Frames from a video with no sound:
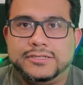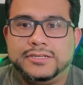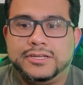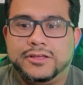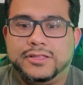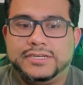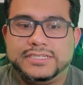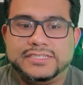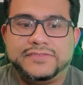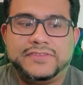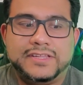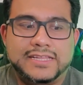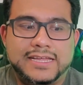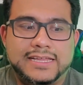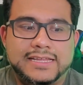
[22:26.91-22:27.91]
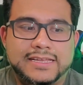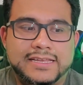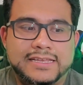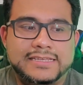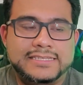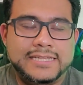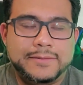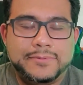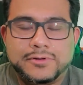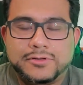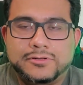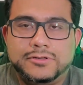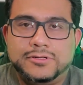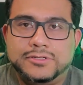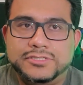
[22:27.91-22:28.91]
You know, they just feel like mm,
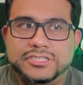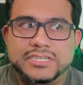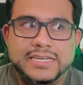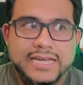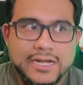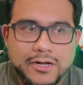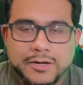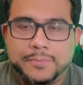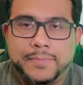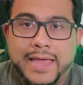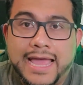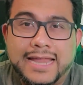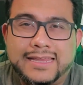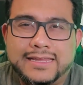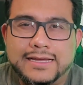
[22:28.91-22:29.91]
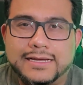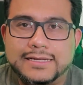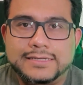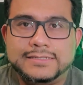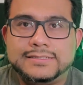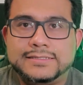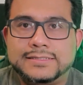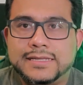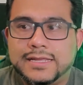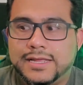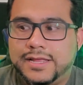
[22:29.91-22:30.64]
typical generic bad guys.